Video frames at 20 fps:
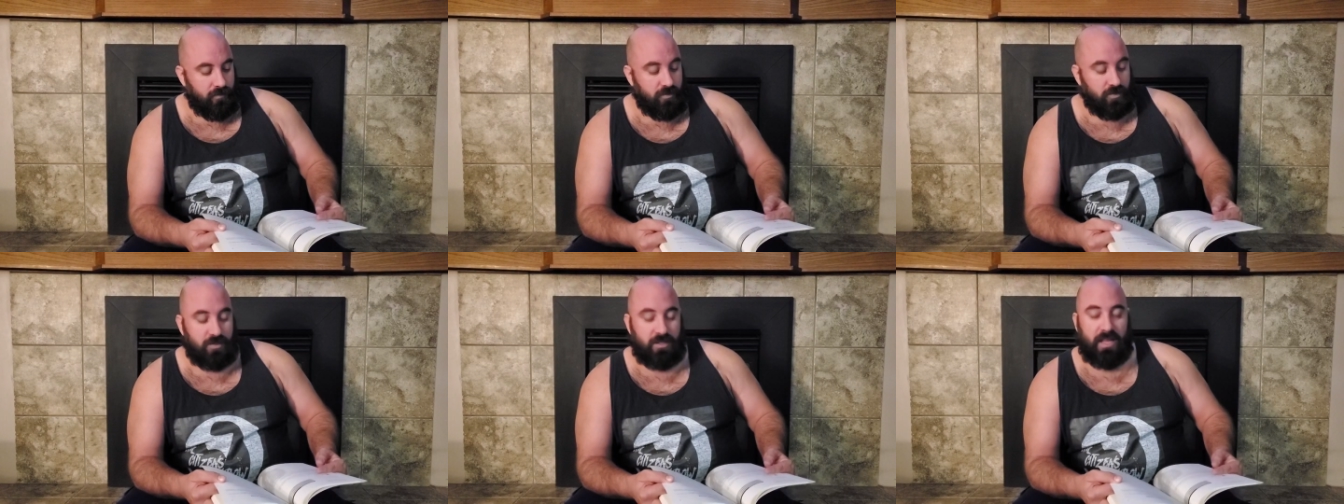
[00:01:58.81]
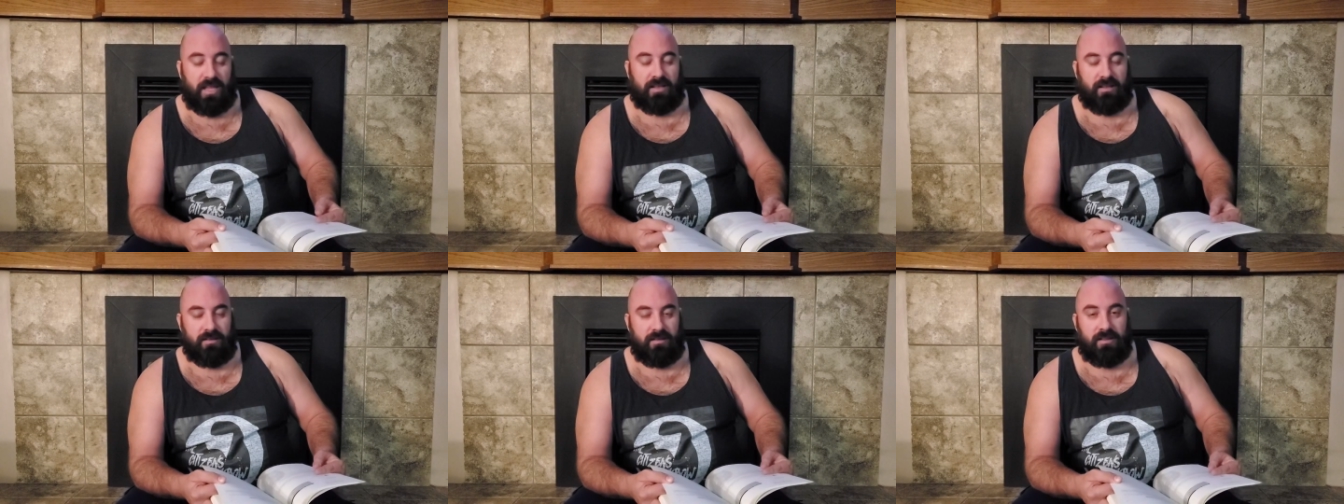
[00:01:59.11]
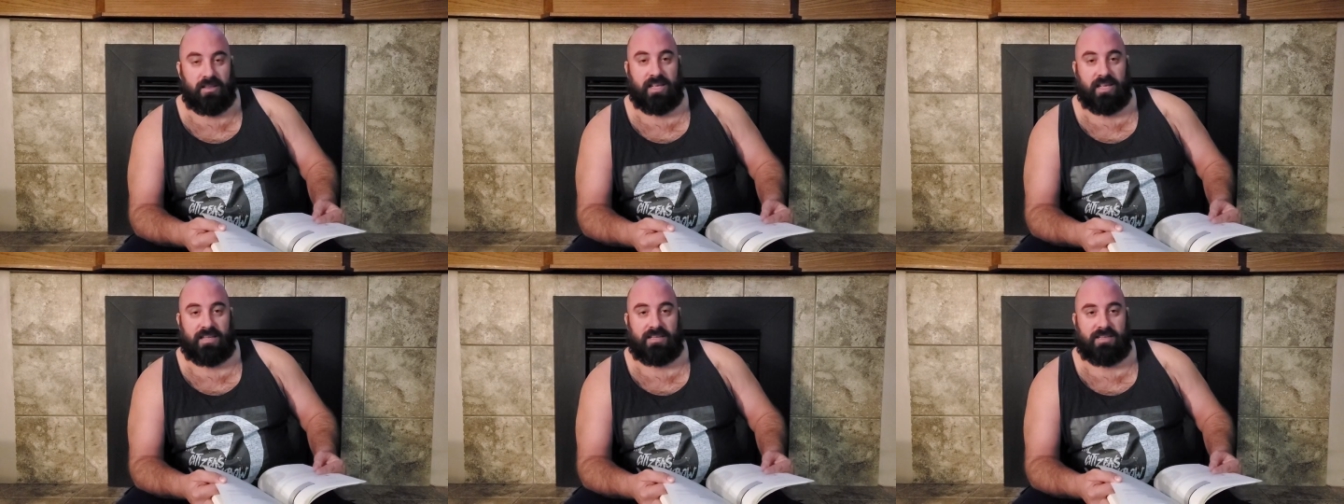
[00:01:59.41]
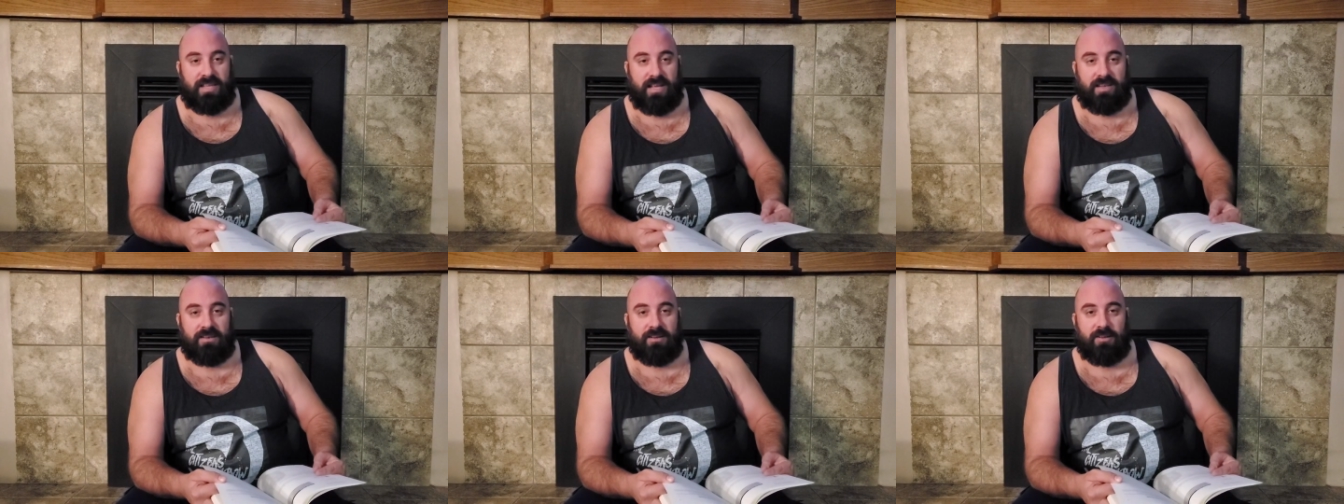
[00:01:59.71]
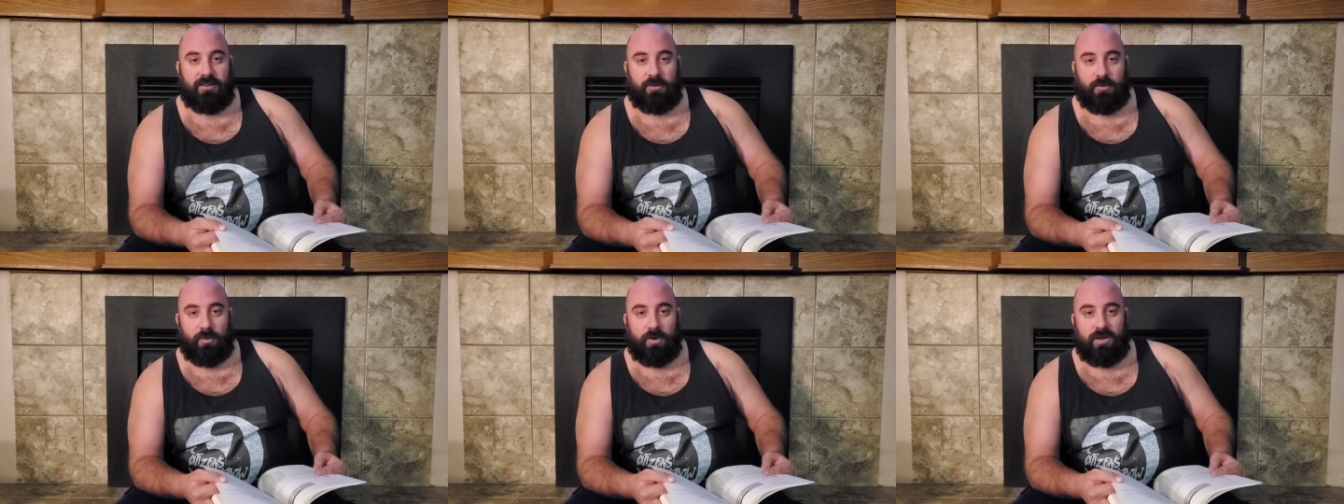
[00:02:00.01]
was just like like ten
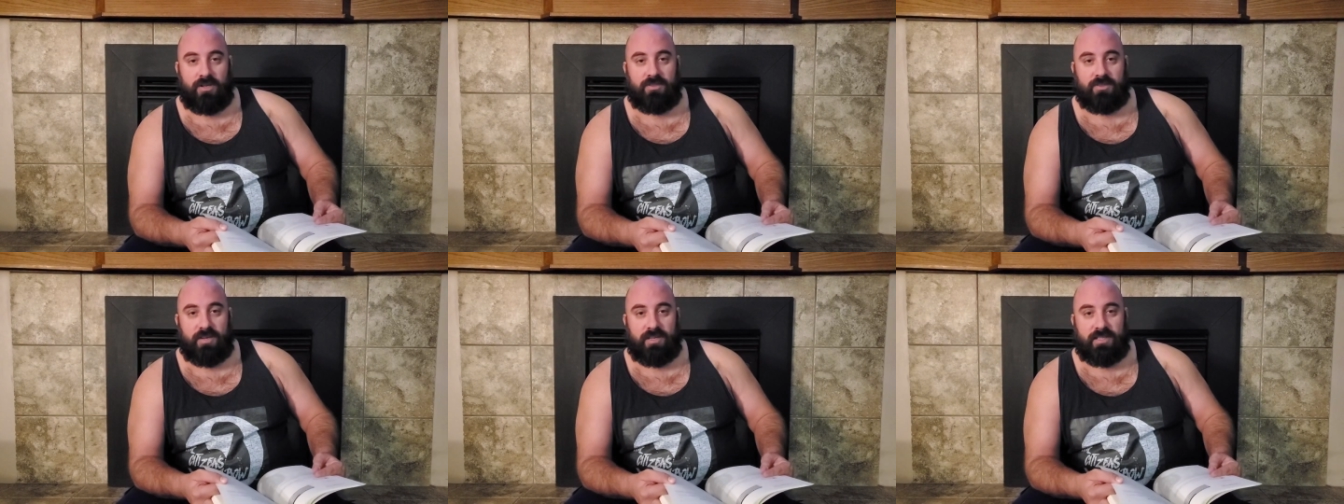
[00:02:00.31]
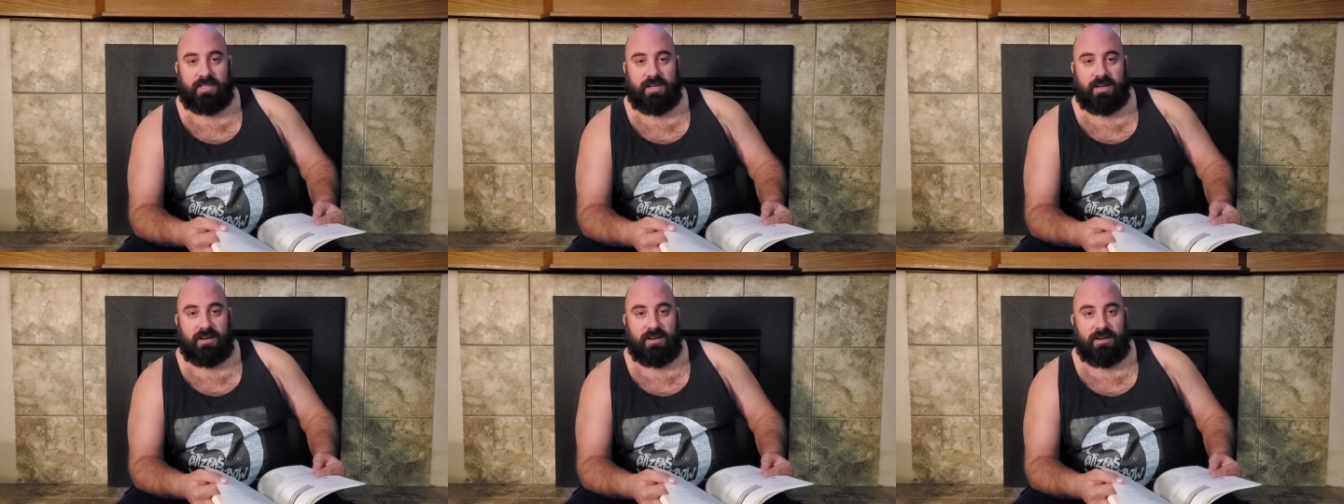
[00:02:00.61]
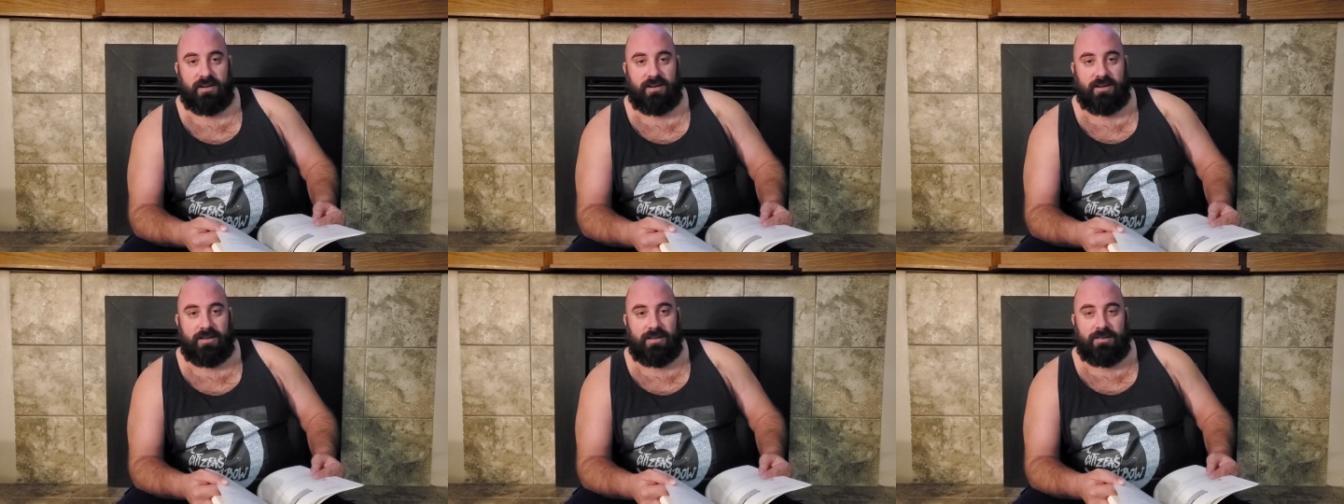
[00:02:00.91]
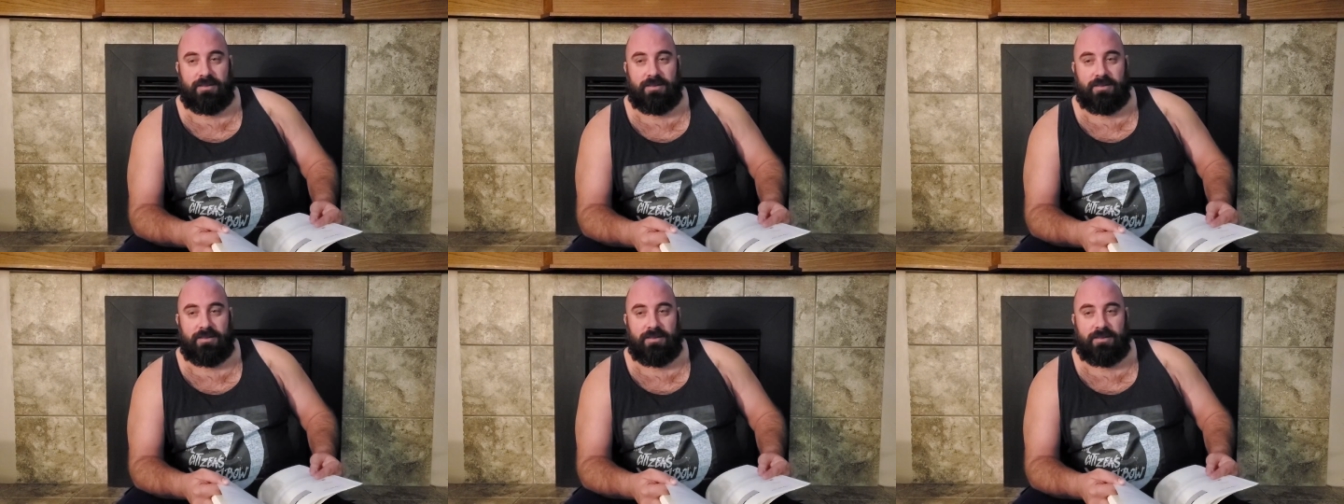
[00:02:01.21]
dollar words right there